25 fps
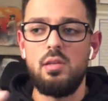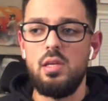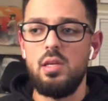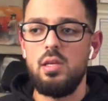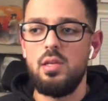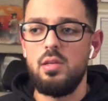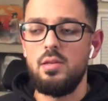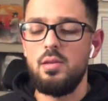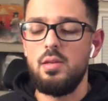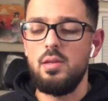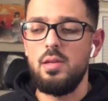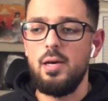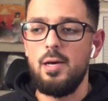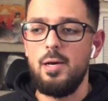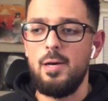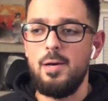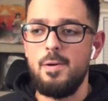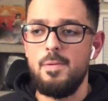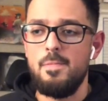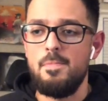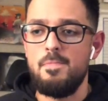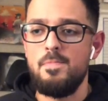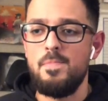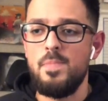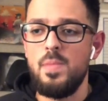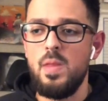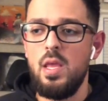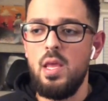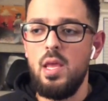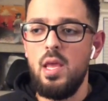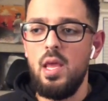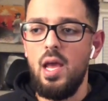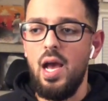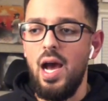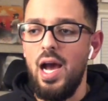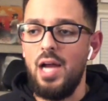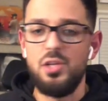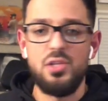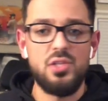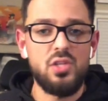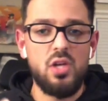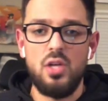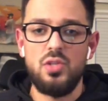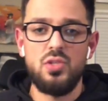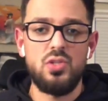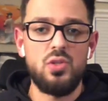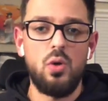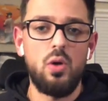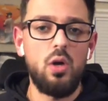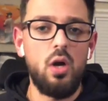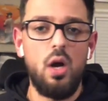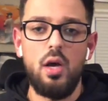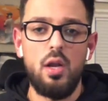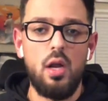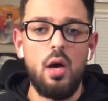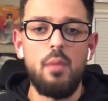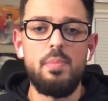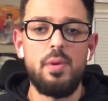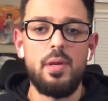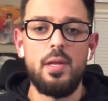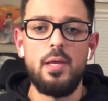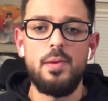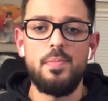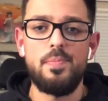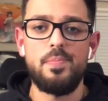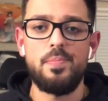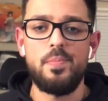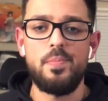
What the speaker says: And I just got so caught up in it,